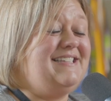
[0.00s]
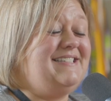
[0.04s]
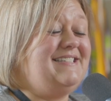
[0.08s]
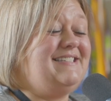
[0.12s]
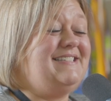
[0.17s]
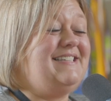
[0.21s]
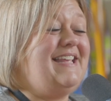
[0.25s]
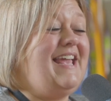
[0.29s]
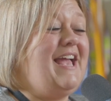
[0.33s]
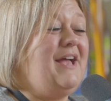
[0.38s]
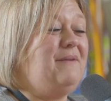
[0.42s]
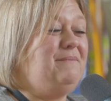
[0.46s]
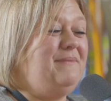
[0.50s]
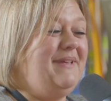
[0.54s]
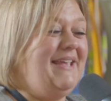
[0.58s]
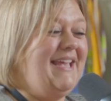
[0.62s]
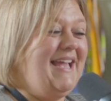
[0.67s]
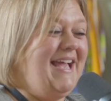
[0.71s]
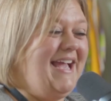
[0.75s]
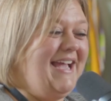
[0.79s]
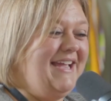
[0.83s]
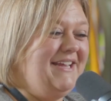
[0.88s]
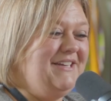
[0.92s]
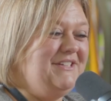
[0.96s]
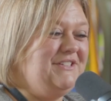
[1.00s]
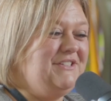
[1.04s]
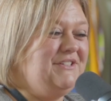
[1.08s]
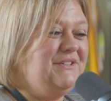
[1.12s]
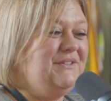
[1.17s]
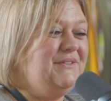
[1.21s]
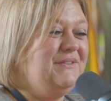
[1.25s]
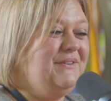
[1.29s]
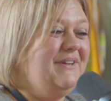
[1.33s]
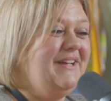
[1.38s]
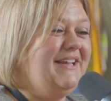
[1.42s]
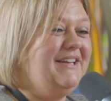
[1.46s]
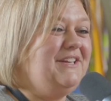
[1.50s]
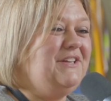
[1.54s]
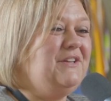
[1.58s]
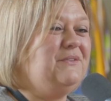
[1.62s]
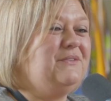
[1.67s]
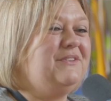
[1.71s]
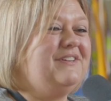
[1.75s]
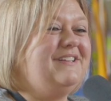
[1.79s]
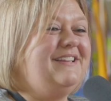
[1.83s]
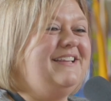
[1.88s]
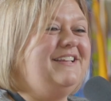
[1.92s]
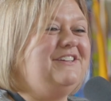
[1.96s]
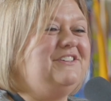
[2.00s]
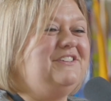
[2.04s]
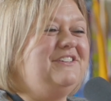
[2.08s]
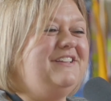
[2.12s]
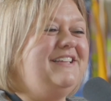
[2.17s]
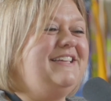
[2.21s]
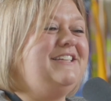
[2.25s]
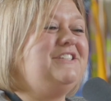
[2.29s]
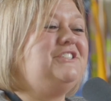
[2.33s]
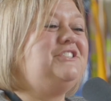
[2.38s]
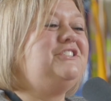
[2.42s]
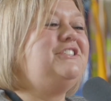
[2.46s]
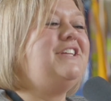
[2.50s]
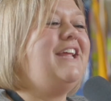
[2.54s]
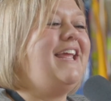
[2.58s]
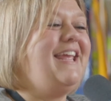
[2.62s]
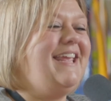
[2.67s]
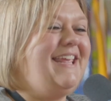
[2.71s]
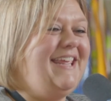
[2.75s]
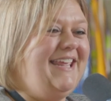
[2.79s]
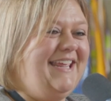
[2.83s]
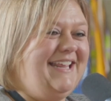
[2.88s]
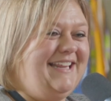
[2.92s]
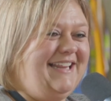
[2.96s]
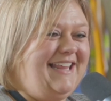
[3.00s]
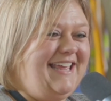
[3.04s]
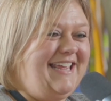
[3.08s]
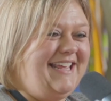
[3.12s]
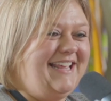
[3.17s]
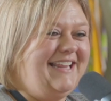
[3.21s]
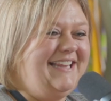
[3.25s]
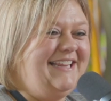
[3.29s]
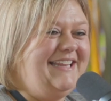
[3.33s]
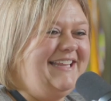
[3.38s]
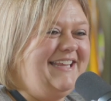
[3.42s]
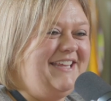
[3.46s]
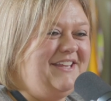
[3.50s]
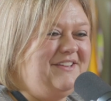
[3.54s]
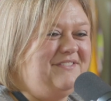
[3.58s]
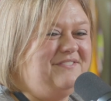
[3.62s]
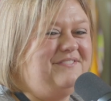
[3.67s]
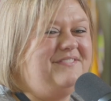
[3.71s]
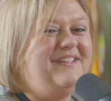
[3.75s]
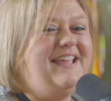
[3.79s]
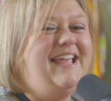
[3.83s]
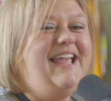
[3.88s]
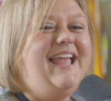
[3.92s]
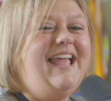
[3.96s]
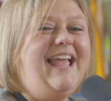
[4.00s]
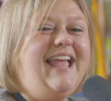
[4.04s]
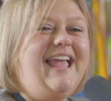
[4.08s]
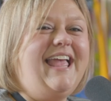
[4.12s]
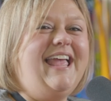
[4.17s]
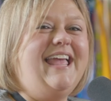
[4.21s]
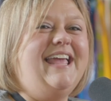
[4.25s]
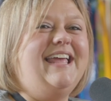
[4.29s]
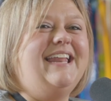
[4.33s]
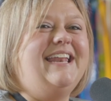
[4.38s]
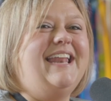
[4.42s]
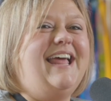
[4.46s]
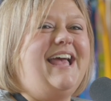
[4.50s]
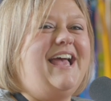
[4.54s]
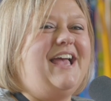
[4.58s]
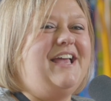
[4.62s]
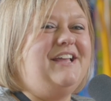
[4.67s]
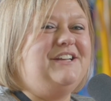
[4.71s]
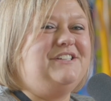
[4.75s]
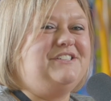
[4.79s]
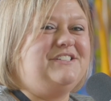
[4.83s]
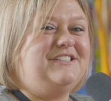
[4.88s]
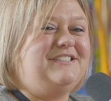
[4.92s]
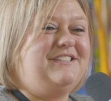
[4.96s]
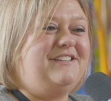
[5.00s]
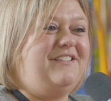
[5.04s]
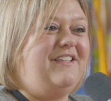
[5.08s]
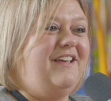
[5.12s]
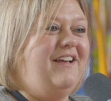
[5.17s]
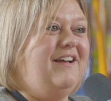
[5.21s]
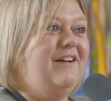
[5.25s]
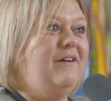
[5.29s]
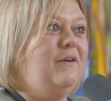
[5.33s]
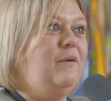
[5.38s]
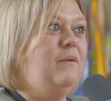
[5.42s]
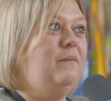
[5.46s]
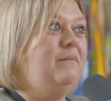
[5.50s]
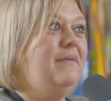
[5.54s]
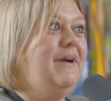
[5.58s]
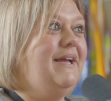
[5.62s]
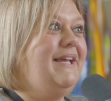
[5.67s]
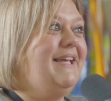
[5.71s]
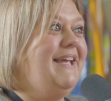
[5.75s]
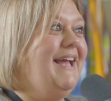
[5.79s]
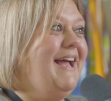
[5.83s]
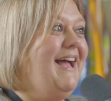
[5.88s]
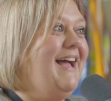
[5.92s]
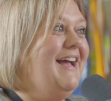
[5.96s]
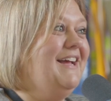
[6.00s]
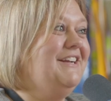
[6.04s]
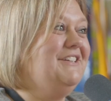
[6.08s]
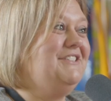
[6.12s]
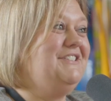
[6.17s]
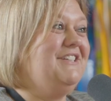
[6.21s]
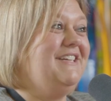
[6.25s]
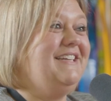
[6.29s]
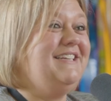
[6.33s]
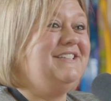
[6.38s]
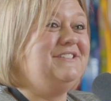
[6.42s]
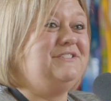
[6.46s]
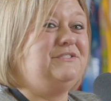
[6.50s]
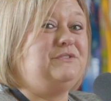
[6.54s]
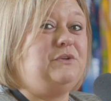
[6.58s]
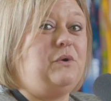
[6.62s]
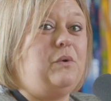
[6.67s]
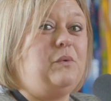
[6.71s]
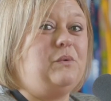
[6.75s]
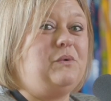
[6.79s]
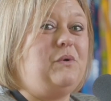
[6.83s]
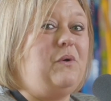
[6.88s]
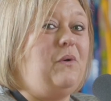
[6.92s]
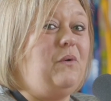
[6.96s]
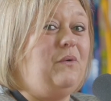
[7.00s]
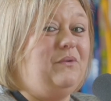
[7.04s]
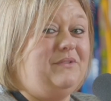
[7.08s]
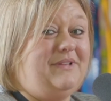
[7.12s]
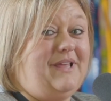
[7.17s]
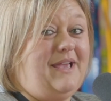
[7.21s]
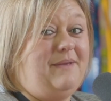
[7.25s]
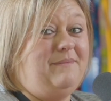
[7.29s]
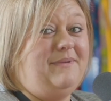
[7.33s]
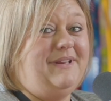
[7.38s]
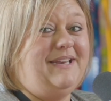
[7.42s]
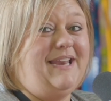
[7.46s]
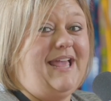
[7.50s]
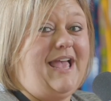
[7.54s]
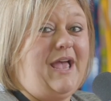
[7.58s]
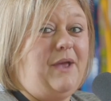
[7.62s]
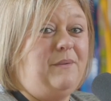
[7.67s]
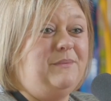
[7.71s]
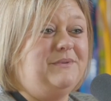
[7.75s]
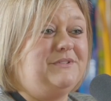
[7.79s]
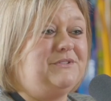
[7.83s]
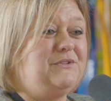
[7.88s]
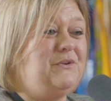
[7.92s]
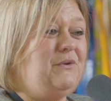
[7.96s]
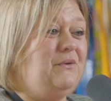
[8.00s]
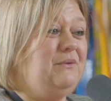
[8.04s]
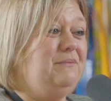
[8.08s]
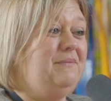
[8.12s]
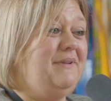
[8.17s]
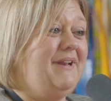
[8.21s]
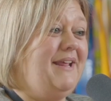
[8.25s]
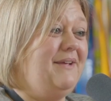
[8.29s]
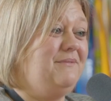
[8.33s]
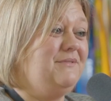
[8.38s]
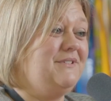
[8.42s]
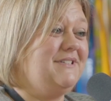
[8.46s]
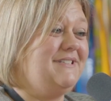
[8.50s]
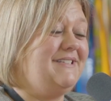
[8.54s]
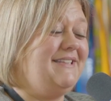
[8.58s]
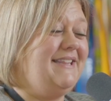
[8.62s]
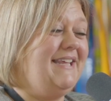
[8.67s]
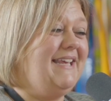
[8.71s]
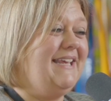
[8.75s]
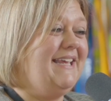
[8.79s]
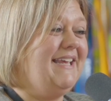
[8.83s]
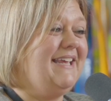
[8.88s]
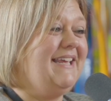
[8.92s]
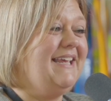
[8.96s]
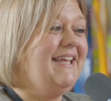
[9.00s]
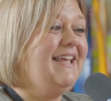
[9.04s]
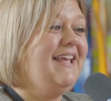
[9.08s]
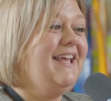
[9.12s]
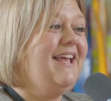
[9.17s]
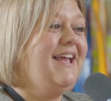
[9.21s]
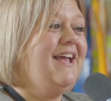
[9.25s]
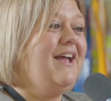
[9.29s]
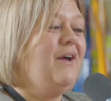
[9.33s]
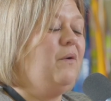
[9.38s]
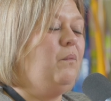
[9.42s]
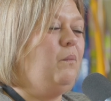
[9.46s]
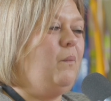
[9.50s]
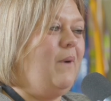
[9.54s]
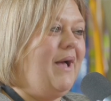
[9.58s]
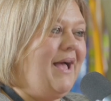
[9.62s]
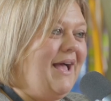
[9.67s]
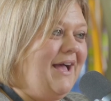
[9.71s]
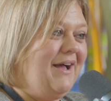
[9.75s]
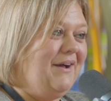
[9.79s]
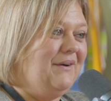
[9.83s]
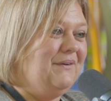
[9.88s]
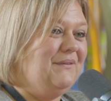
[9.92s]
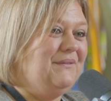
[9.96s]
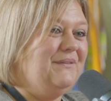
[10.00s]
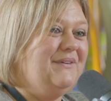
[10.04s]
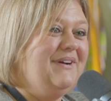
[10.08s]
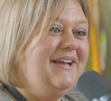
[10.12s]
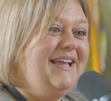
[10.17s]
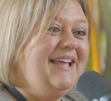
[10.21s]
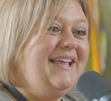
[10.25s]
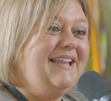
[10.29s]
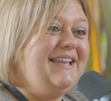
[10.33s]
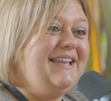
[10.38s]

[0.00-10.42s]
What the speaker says: sat behind you and you were literally shaking like a leaf. And I just thought, oh my gosh, he's so cold. I mean, I was cold, but I'm just thinking, wow,